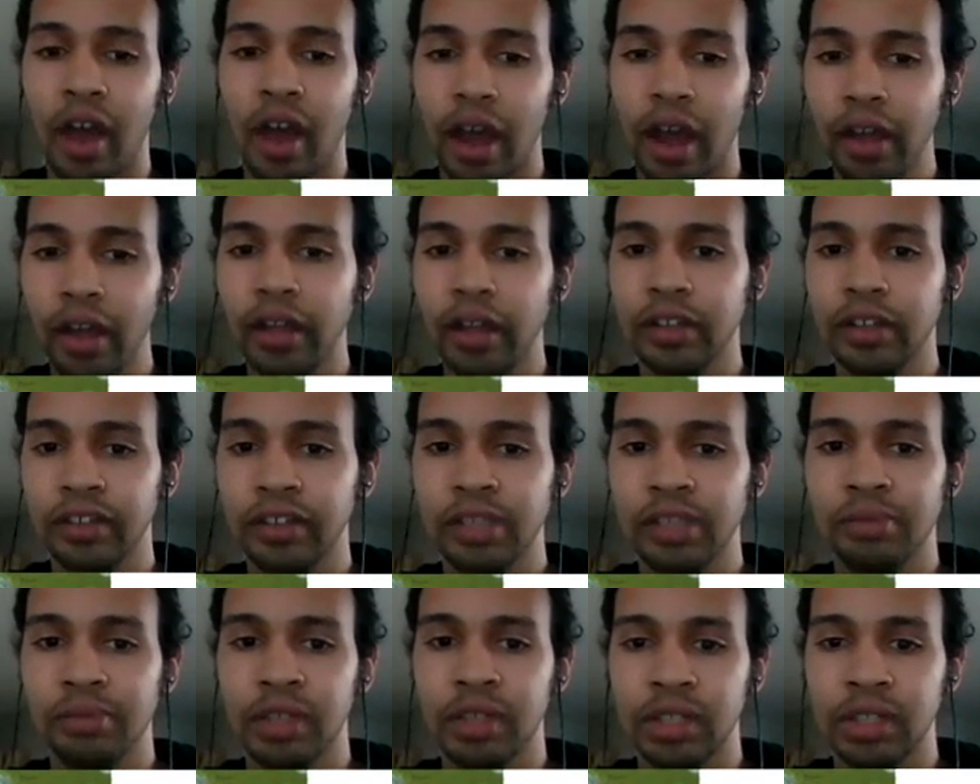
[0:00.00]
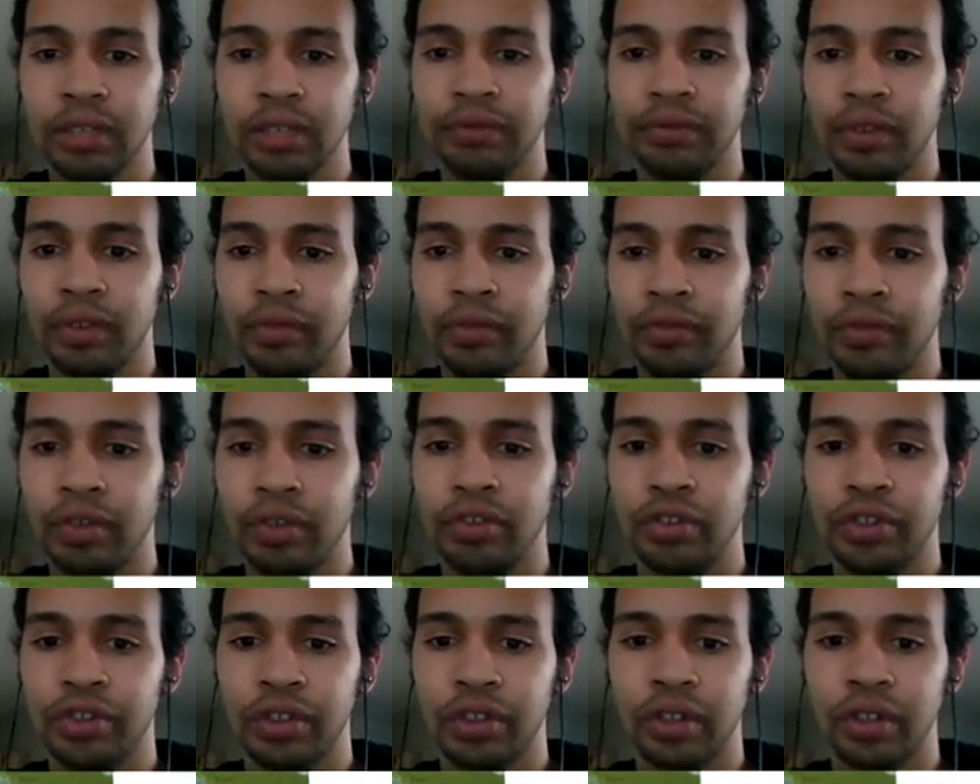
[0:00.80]
I can see myself in the
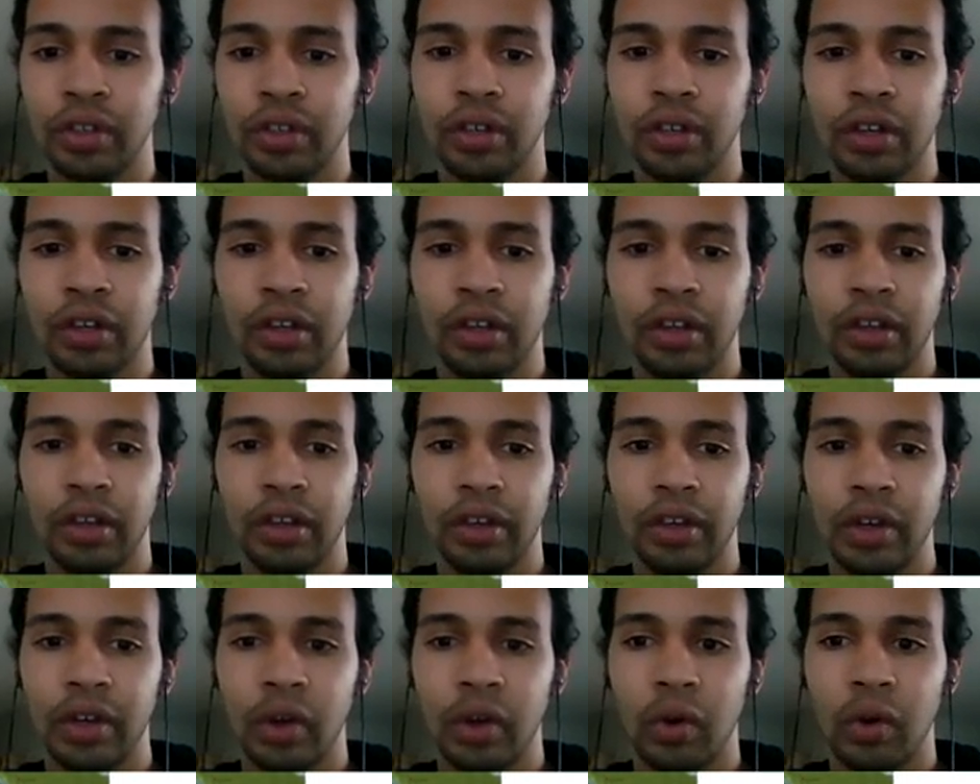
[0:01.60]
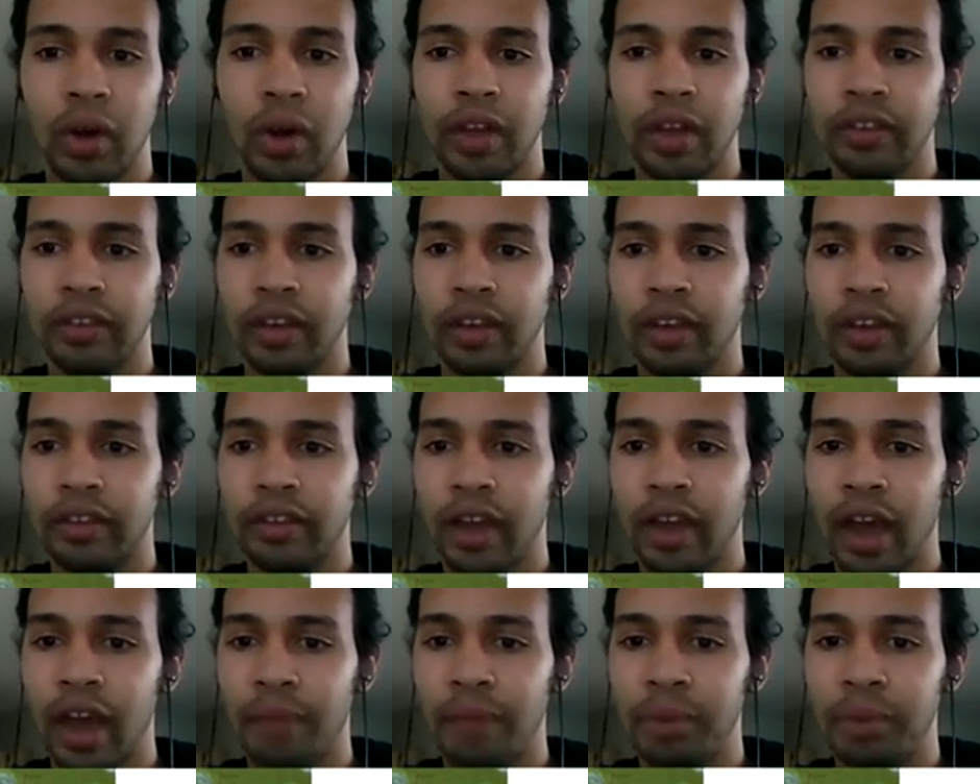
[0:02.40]
future, as
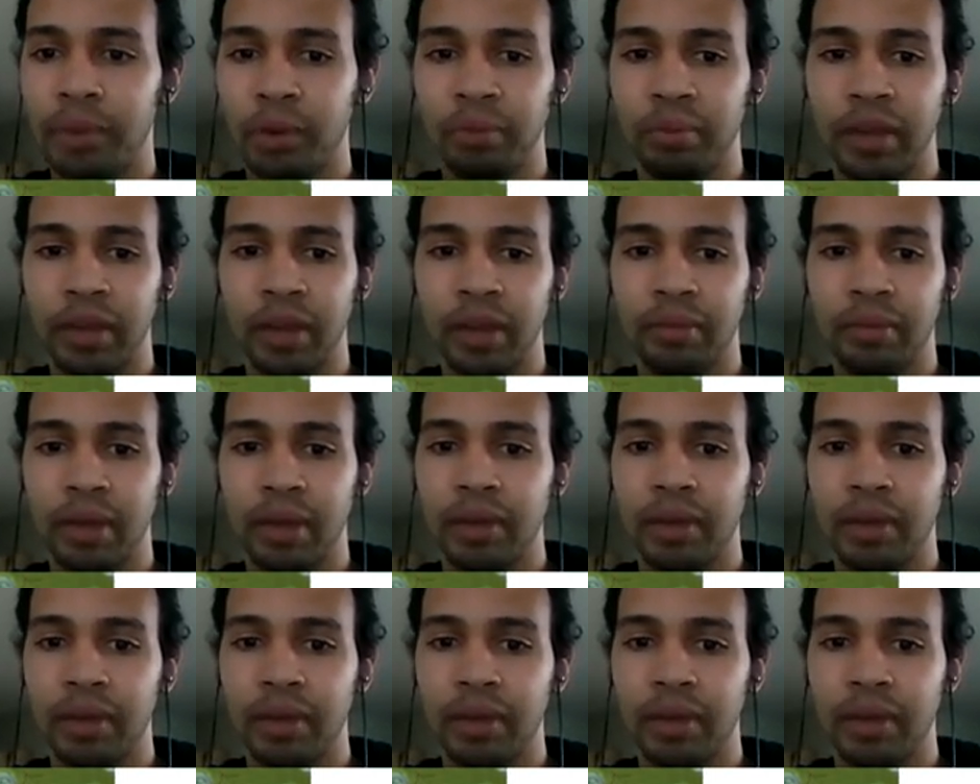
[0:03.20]
a happy old man.